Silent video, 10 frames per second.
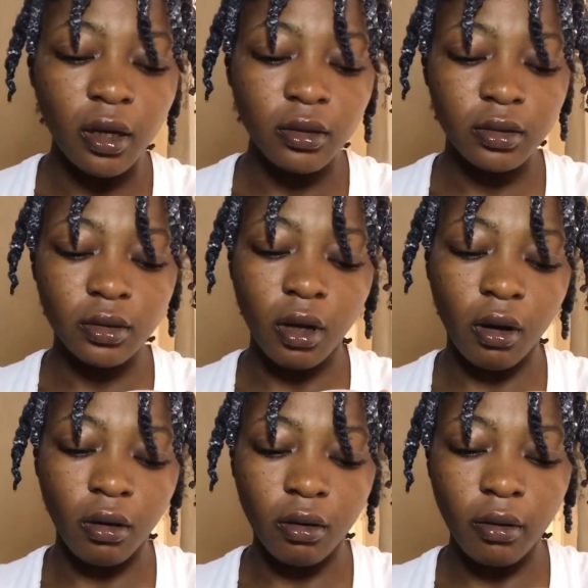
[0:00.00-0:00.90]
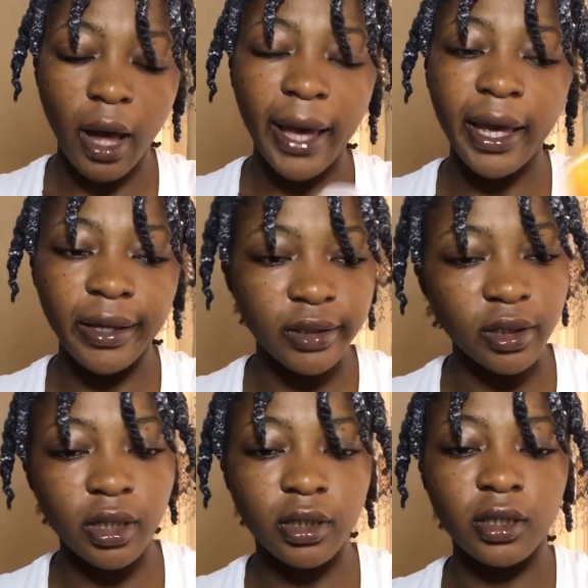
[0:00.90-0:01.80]
So I guess
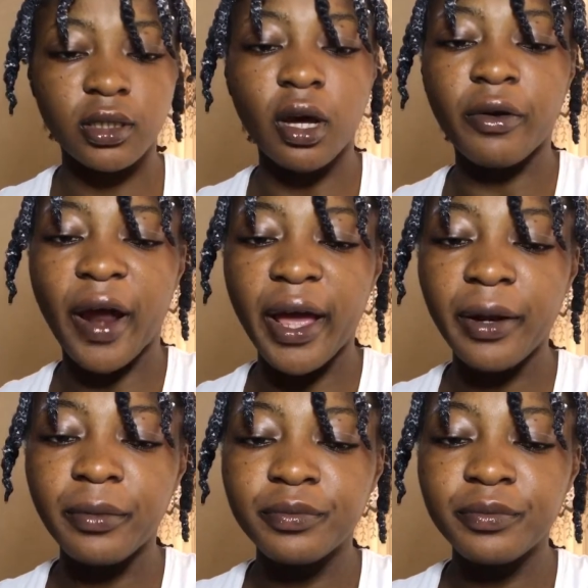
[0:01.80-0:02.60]
it's alright.